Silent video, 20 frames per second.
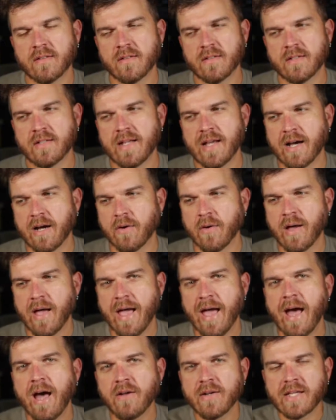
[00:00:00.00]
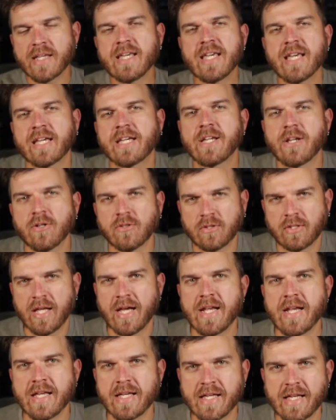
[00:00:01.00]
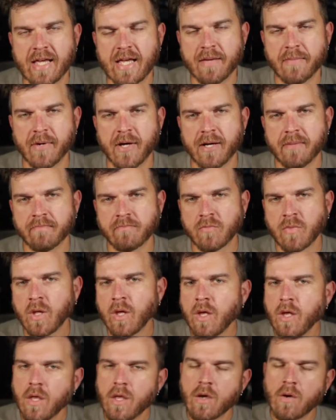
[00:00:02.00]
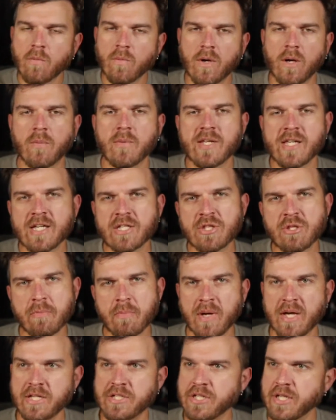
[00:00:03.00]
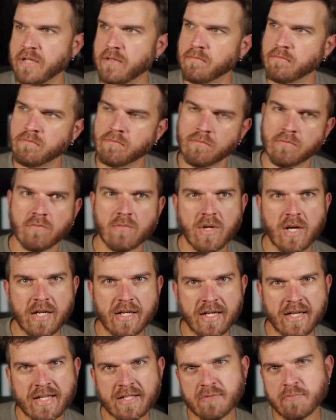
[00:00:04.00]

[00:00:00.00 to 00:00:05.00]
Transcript: Now, how to kick your lighting game up? Well, when you get the budget, a nice